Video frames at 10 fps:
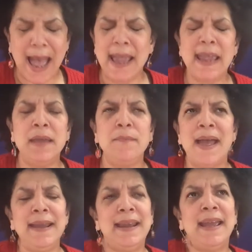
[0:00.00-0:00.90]
In
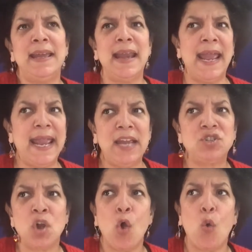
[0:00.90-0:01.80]
my day and
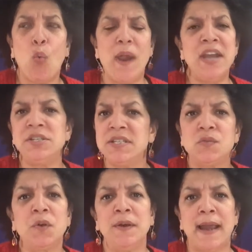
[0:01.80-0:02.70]
age, we just
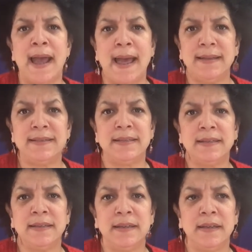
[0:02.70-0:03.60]
were not,
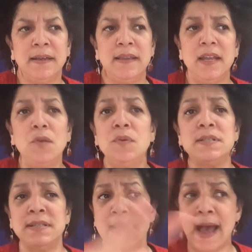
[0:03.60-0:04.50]
there
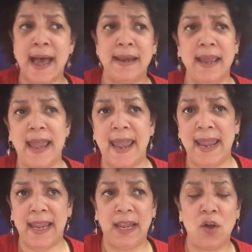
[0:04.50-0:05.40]
was not
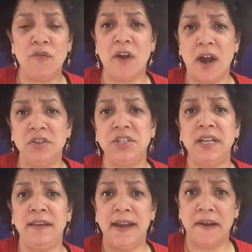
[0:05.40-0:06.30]
a
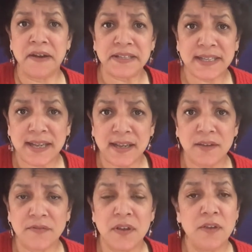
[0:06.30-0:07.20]
overarching
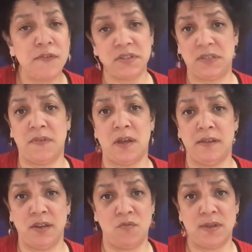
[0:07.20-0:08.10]
narrative. First of all,
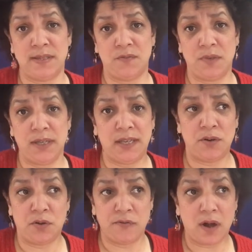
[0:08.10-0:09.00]
there wasn't really an
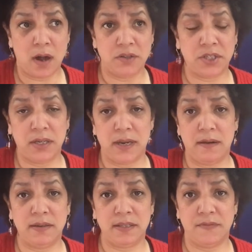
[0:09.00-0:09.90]
overarching
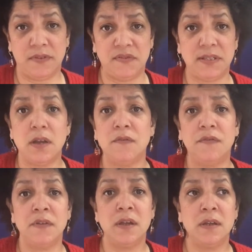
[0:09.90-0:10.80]
narrative of
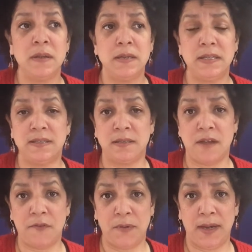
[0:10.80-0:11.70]

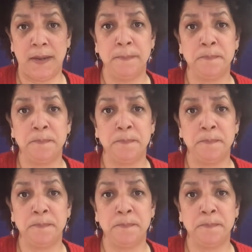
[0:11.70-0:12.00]
self-discovery